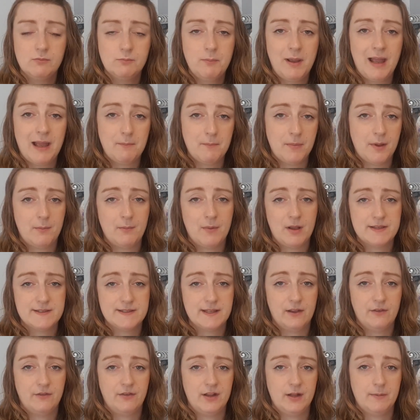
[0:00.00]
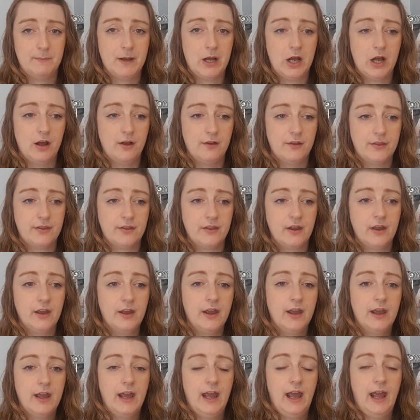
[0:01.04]
pamper myself in the bath,
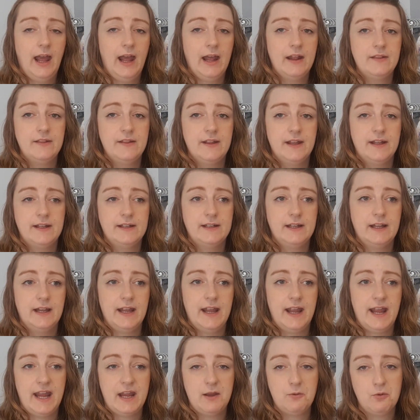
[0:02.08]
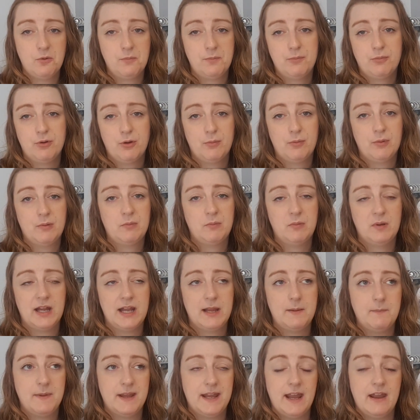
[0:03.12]
and then he will
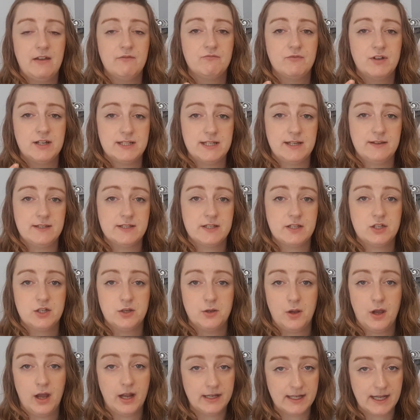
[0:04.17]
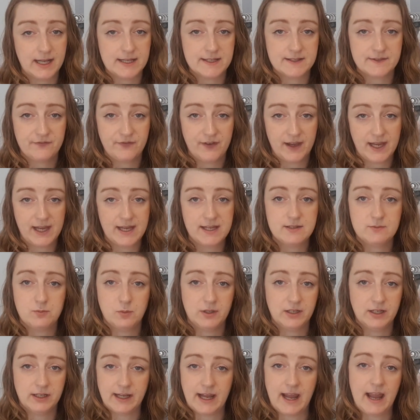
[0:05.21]
probably be getting ready to do her next feed
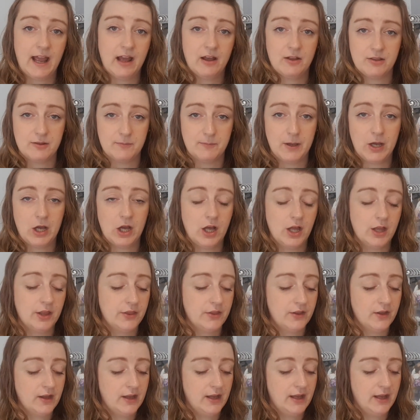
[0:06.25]
when I get out of the bath,